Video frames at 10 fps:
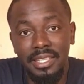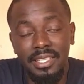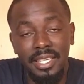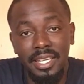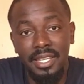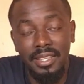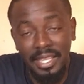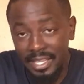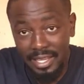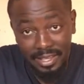that
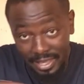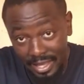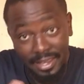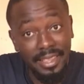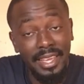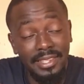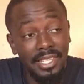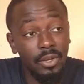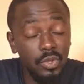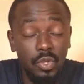they need that
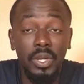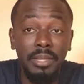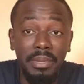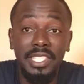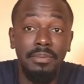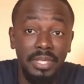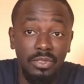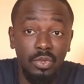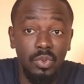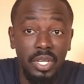there's a controlling
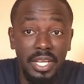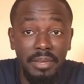measurement to